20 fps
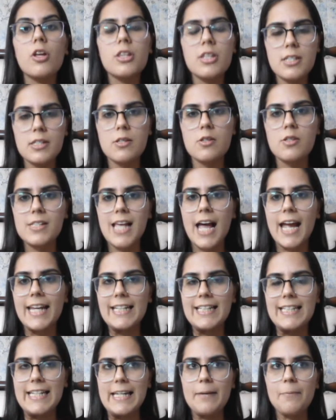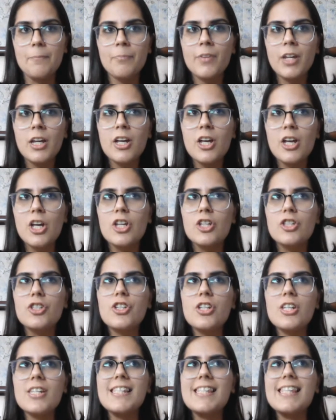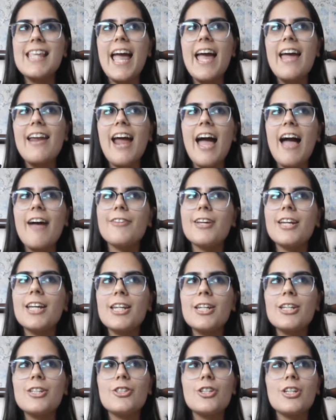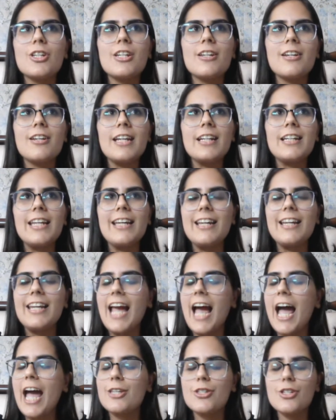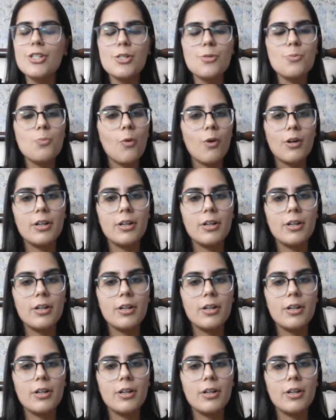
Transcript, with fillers: the society. Just there having an engineering degree, I just